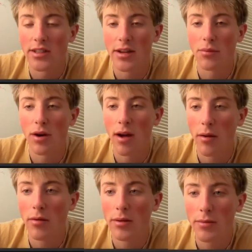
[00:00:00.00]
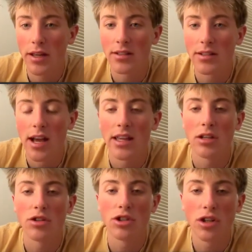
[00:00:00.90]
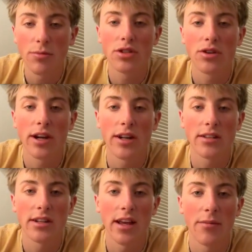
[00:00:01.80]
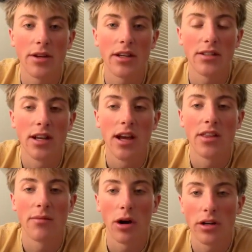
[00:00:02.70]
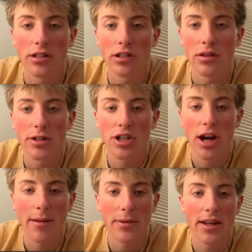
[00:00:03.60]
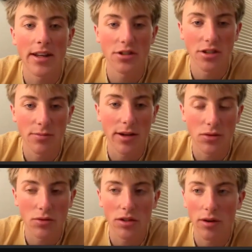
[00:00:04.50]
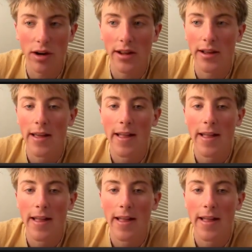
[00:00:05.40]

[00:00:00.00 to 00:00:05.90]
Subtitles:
it probably means that you shouldn't be trading today because the markets are going to be choppy and just mess with you, right?